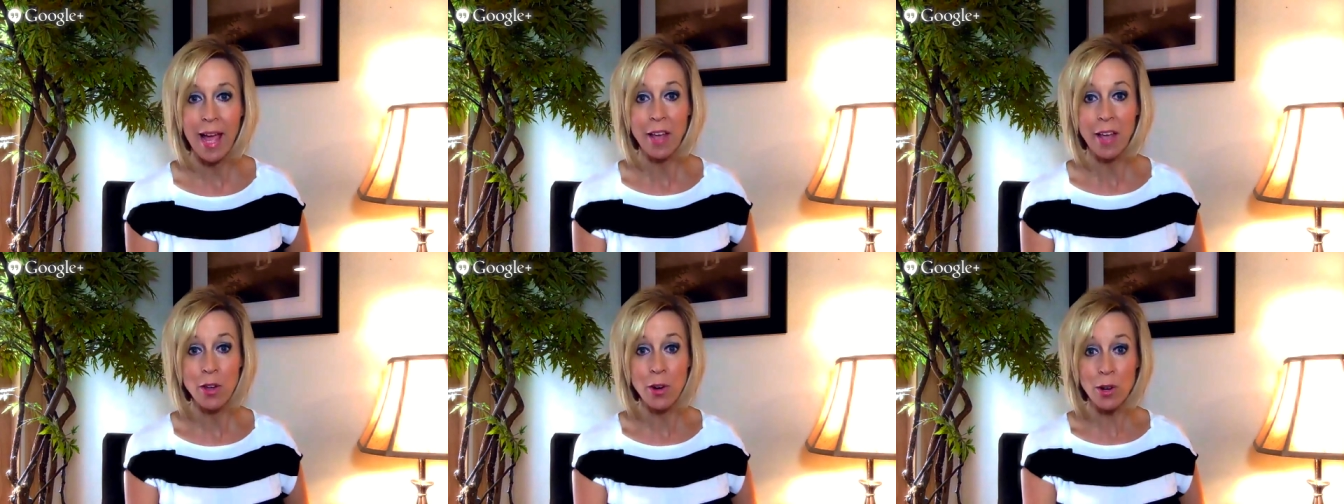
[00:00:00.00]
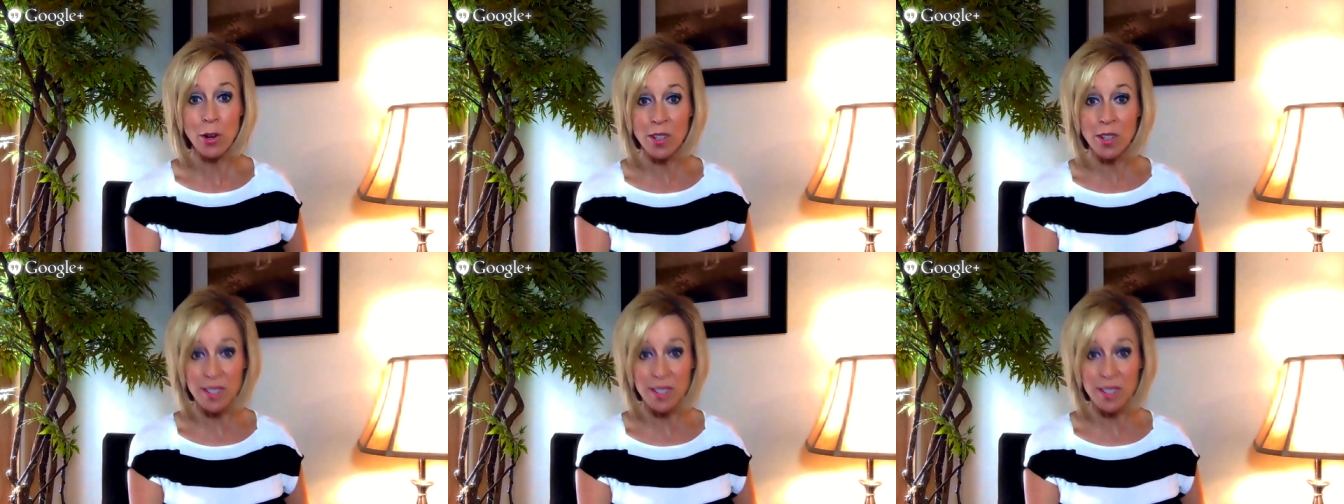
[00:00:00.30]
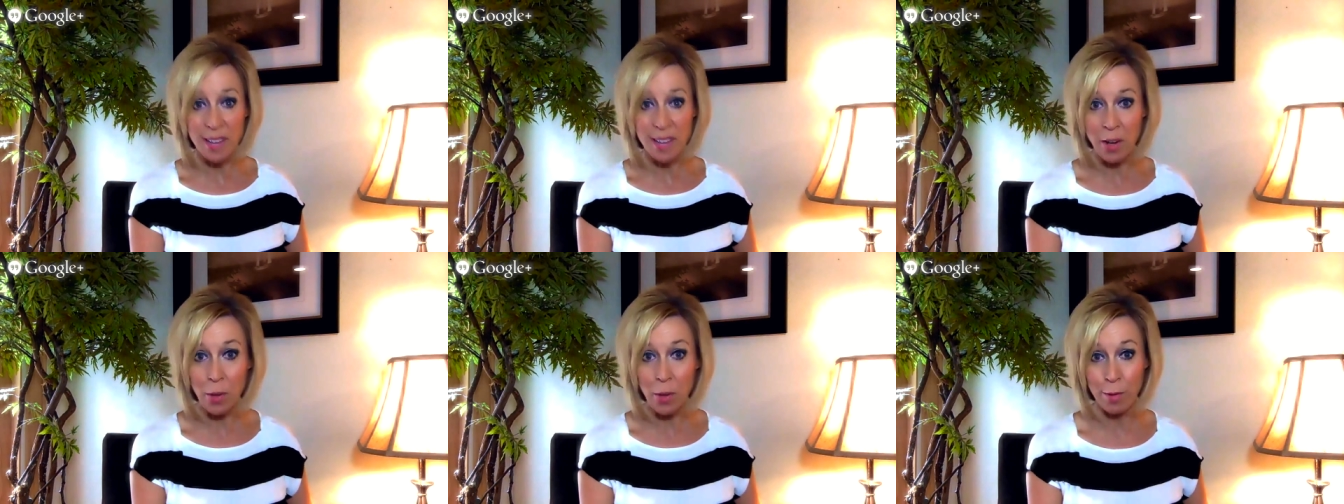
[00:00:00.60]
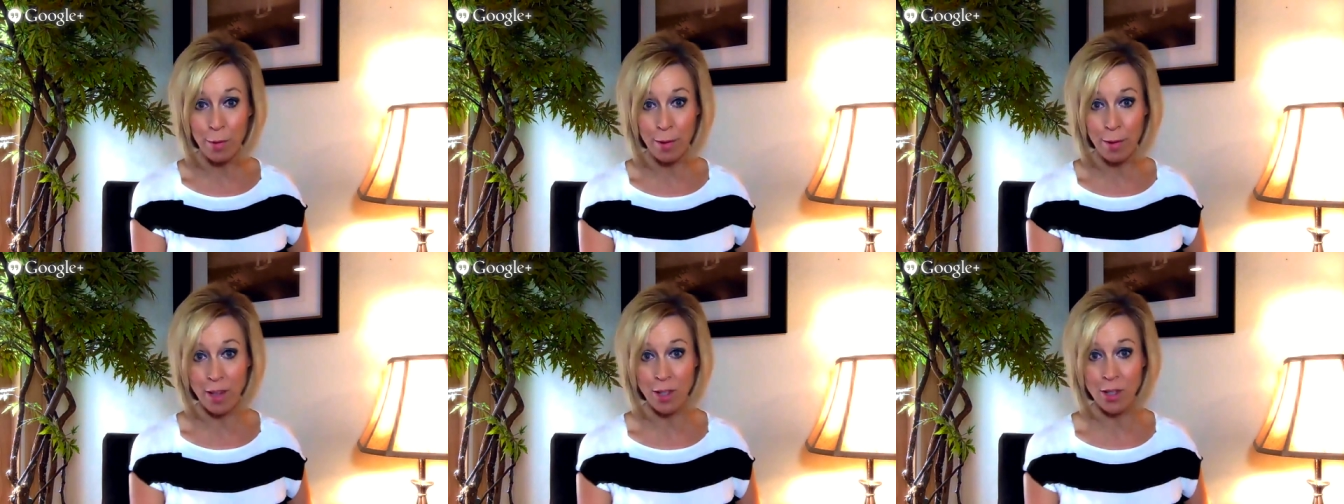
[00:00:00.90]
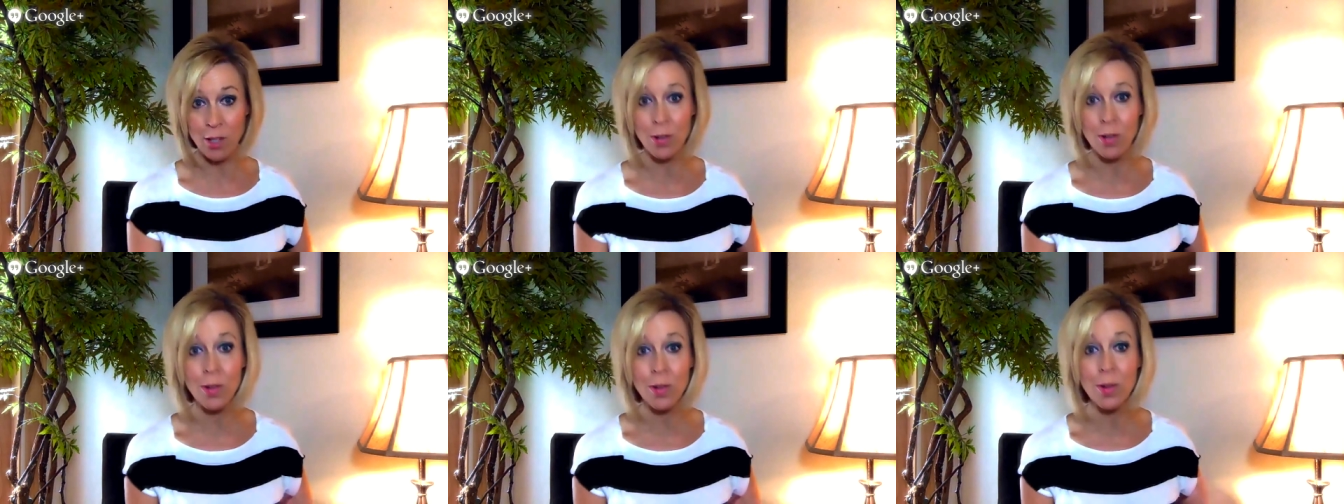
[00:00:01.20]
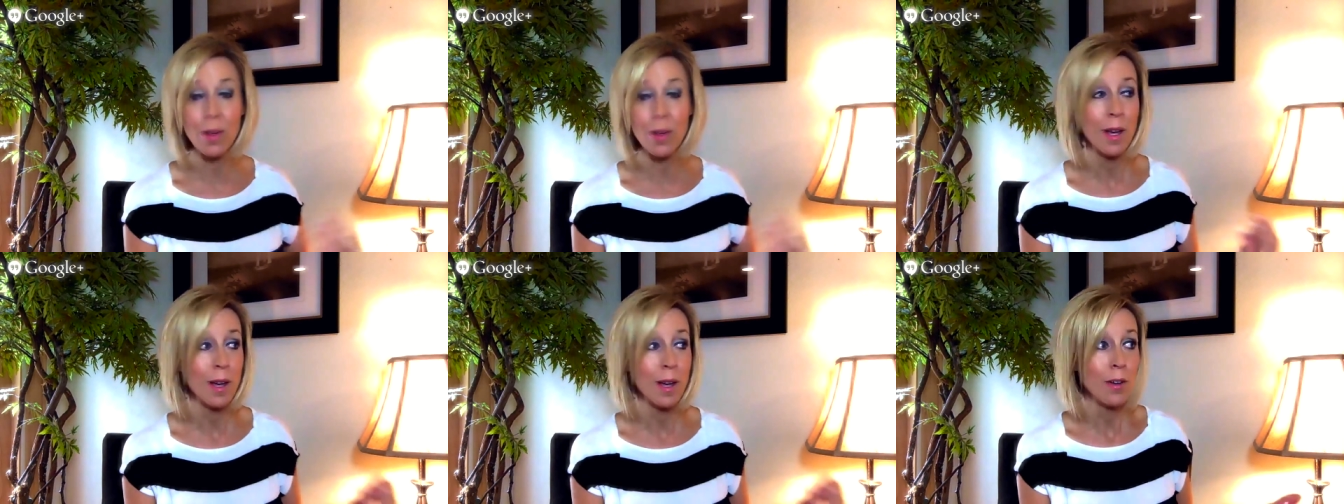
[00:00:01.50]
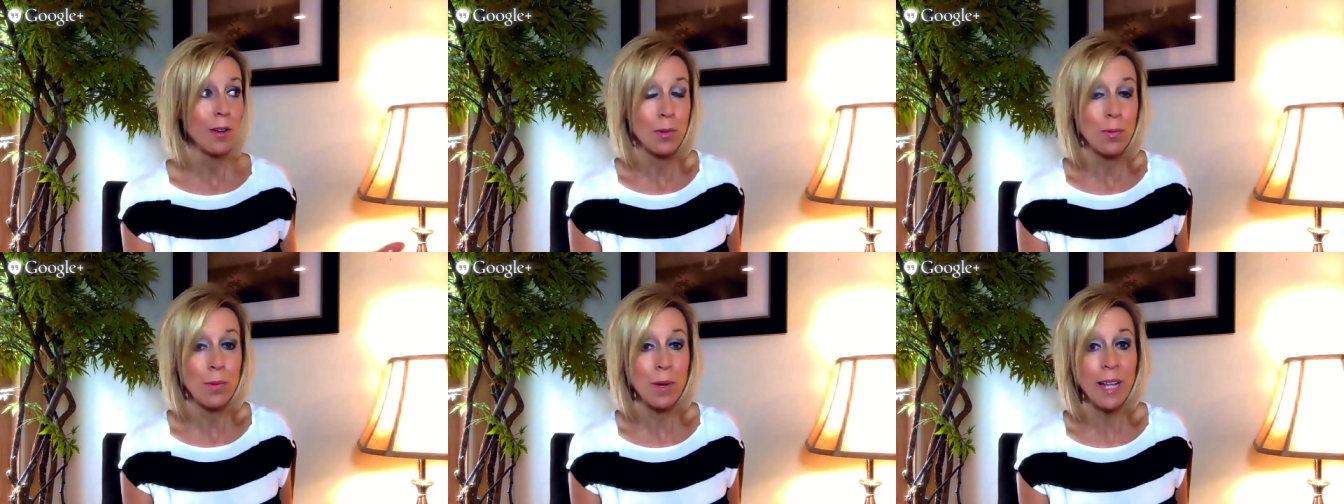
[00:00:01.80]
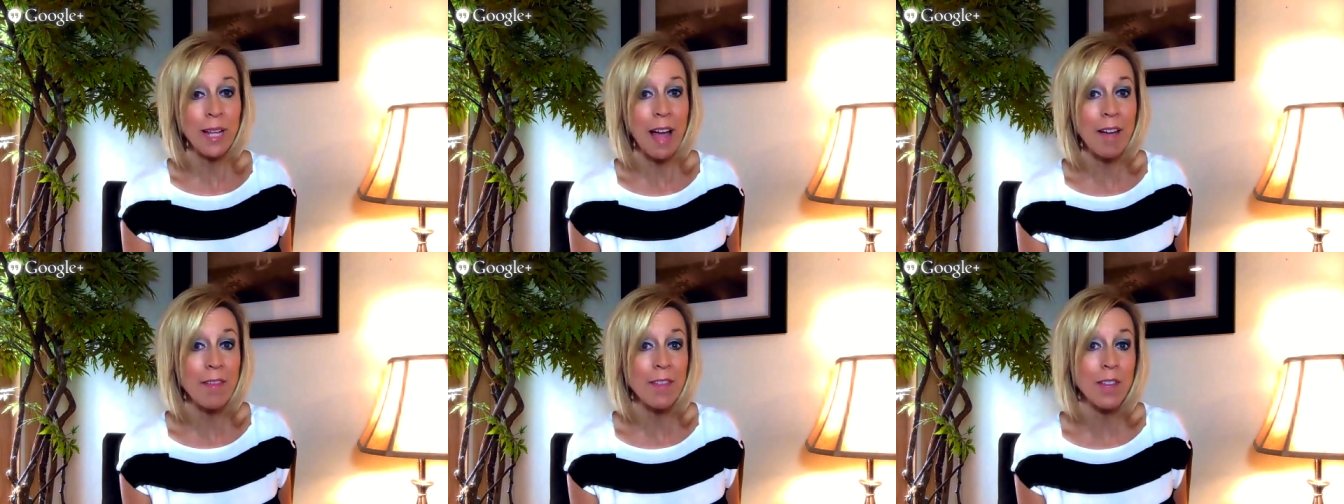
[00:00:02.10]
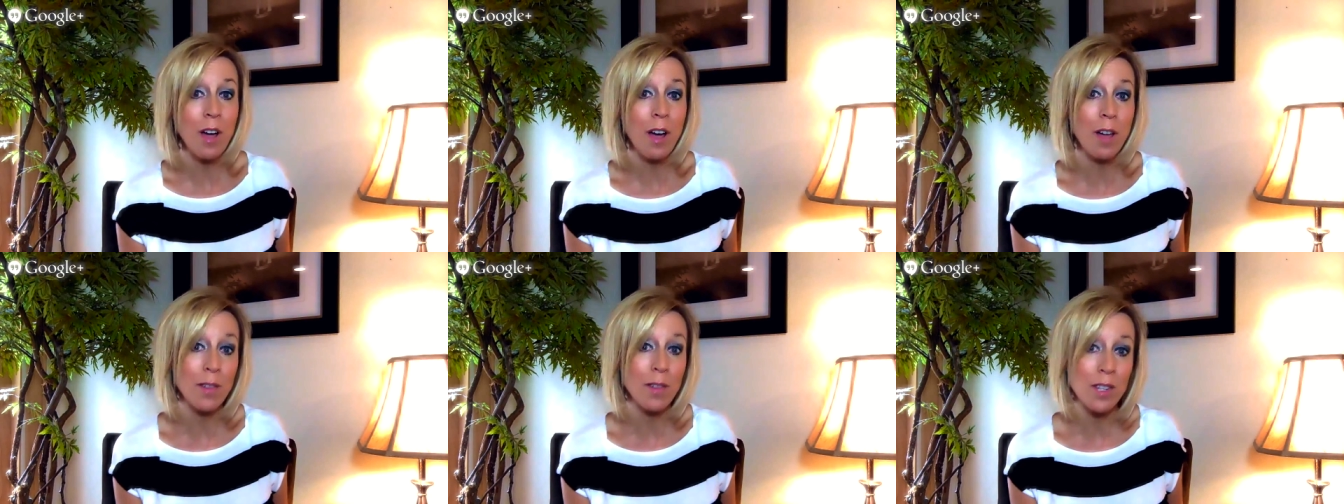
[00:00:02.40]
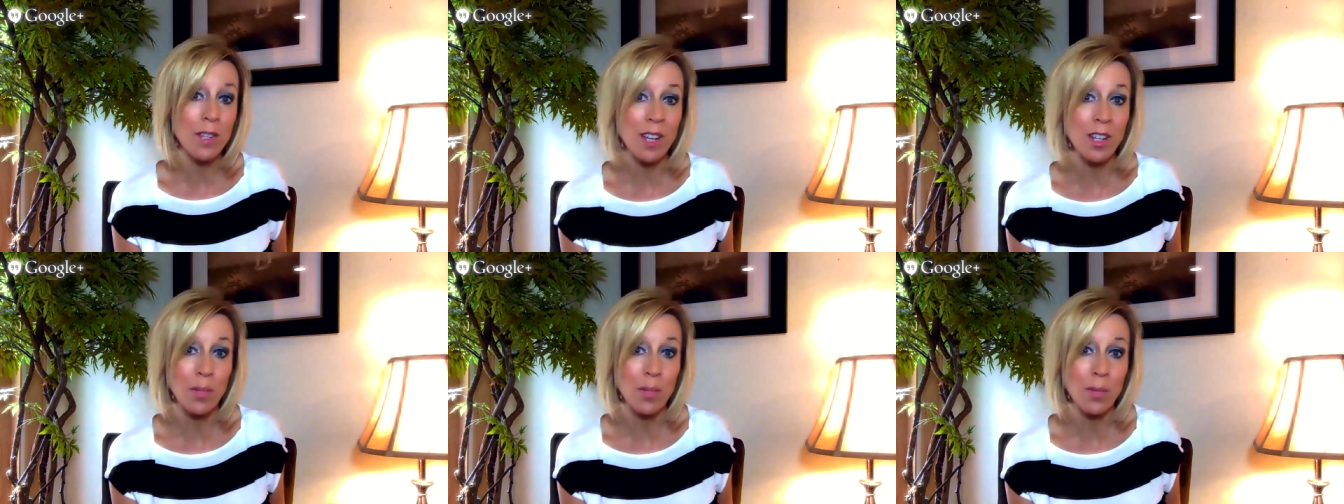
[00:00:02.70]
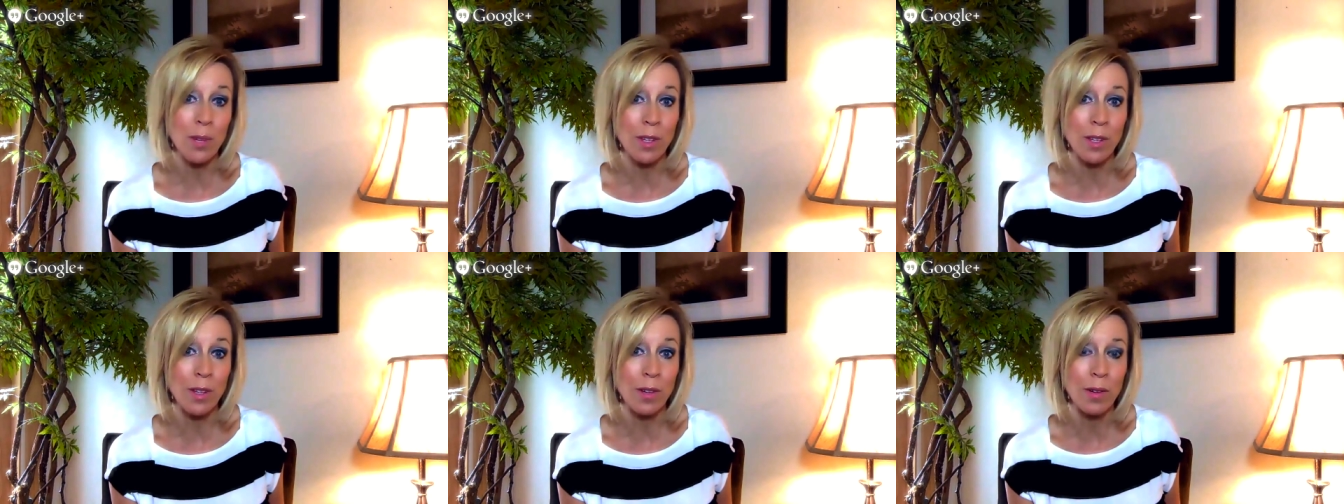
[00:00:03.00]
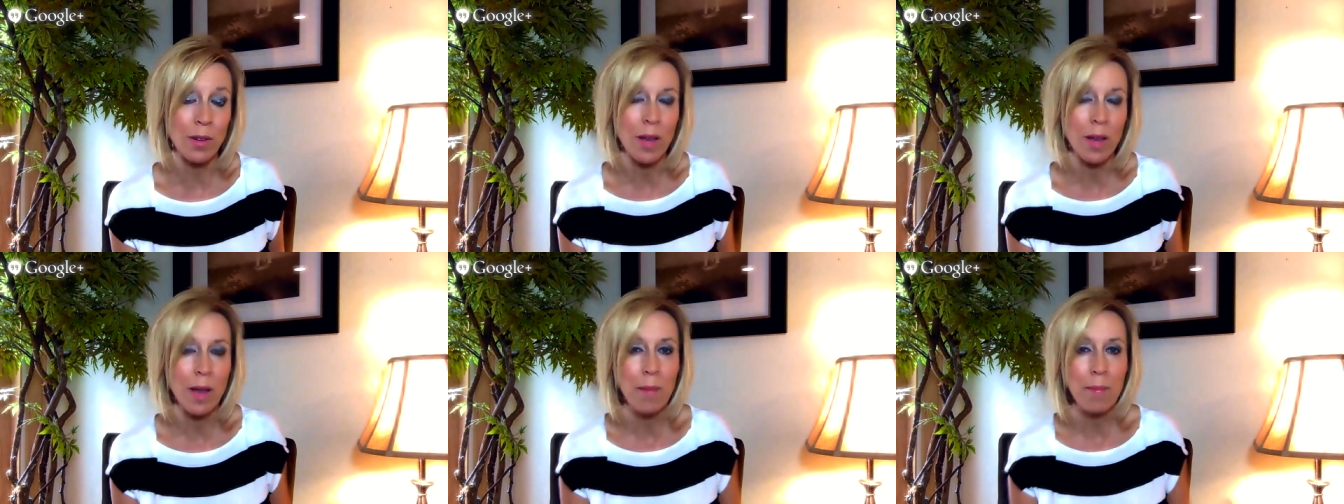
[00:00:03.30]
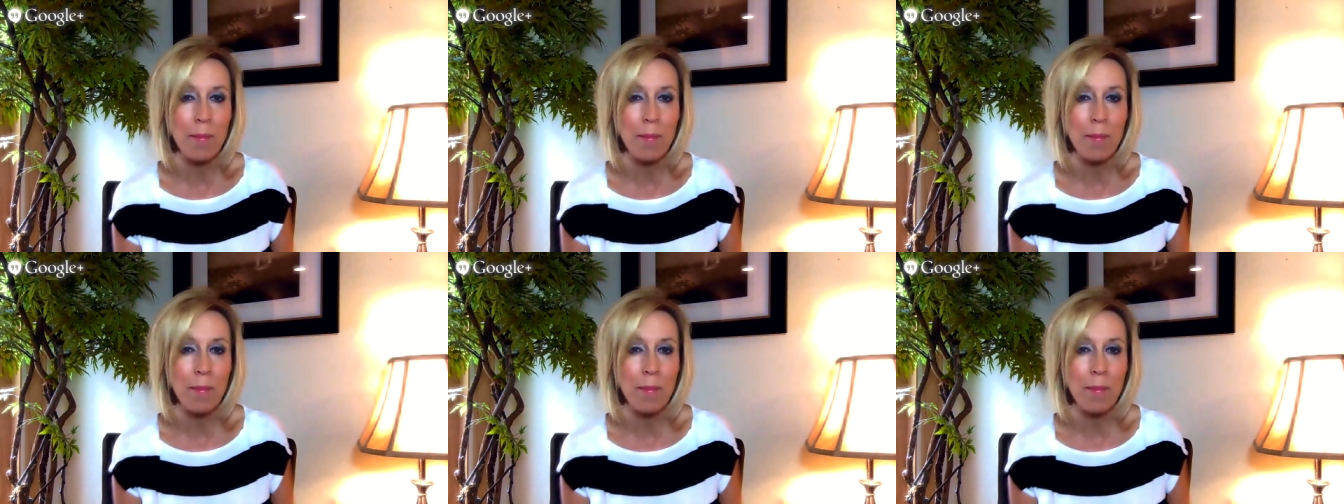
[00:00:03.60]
Your dental professional should really have the conversation with you.